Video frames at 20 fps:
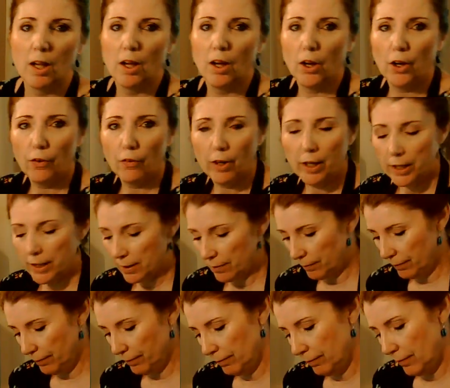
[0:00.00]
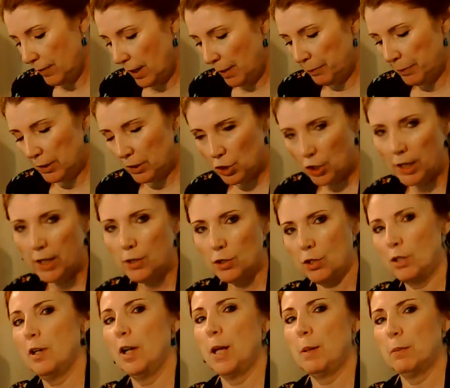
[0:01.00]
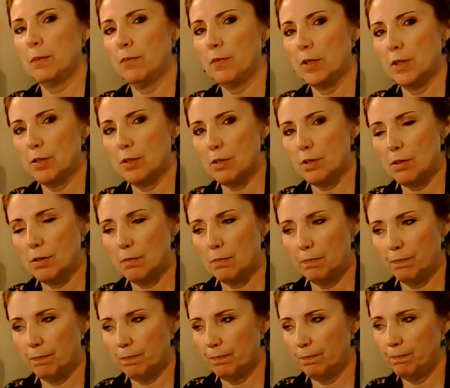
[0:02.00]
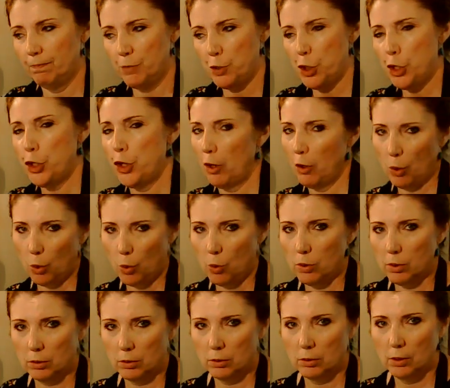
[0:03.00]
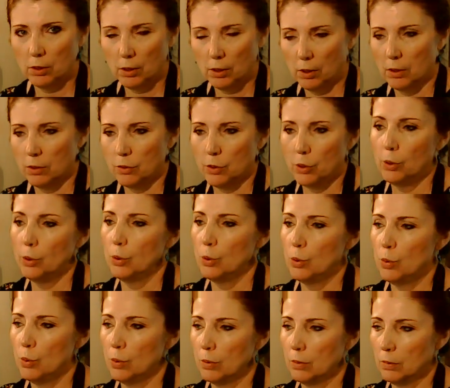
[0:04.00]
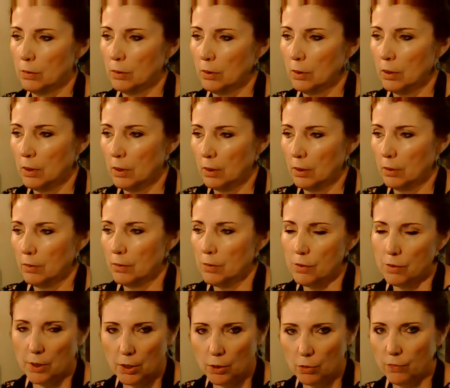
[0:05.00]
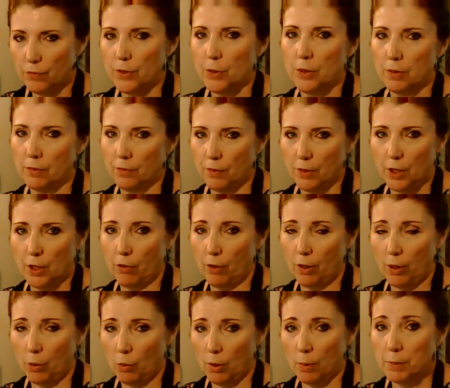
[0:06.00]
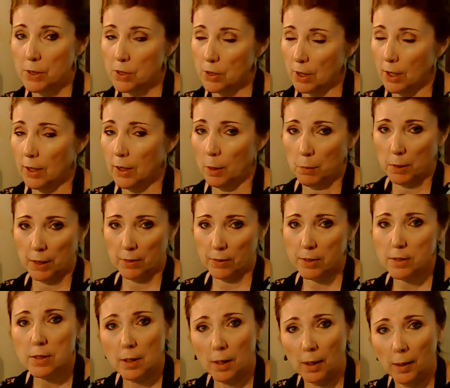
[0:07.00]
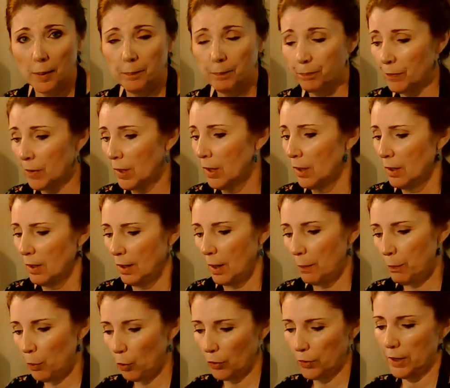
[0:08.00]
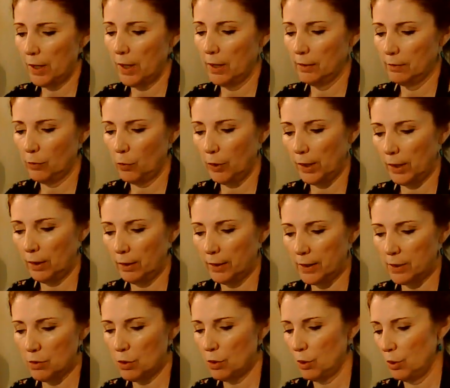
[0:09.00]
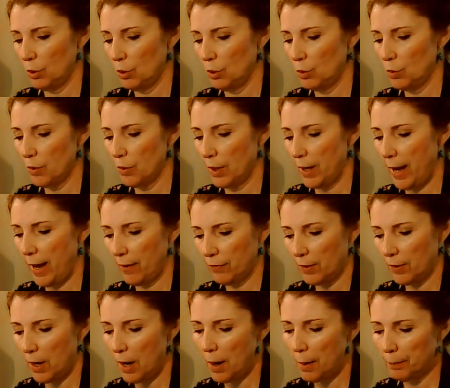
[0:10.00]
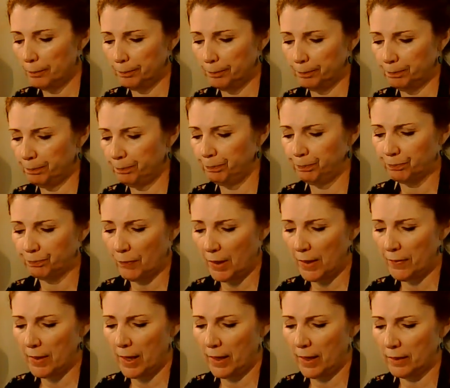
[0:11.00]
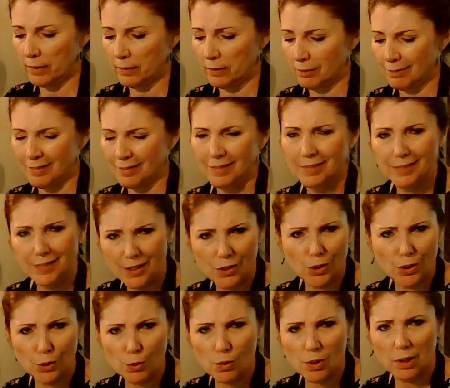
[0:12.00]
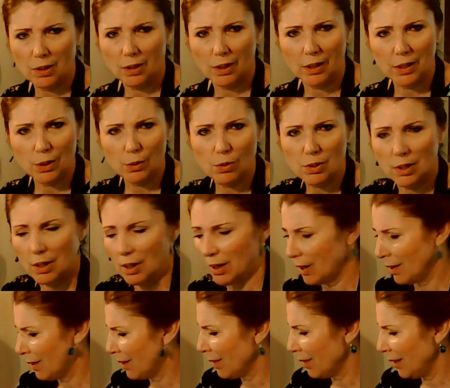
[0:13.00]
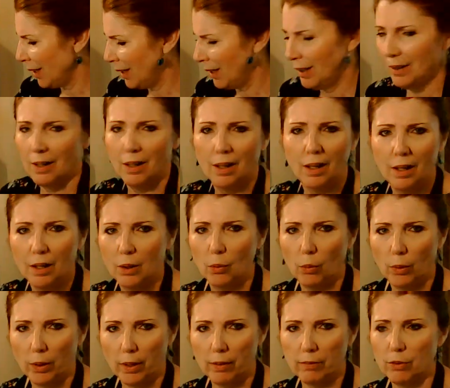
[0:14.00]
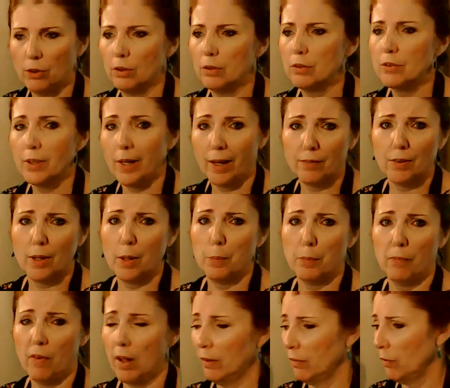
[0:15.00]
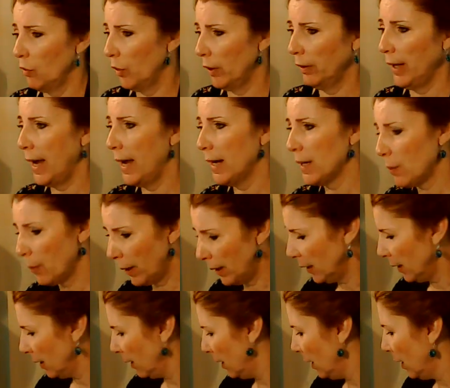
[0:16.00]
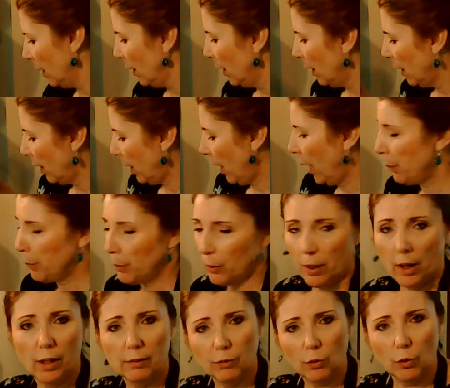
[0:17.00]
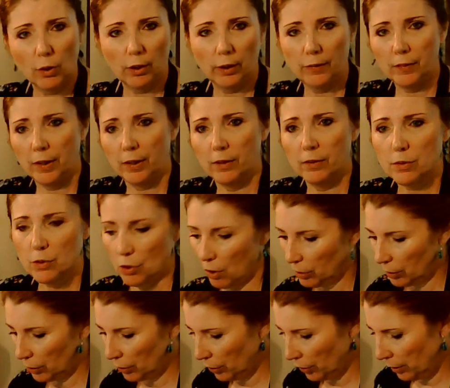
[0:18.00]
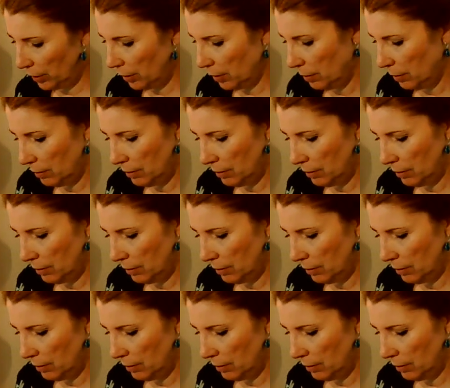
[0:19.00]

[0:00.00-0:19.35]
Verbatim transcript: All right, I'm going to change the name of this show to see if you can figure out what mistake I made this time. I poured the olive oil into the half cup and then didn't use it. I used it out of the thing. Whatever. It's a half cup of olive oil. Anyway, I put olive oil in there. It's all good.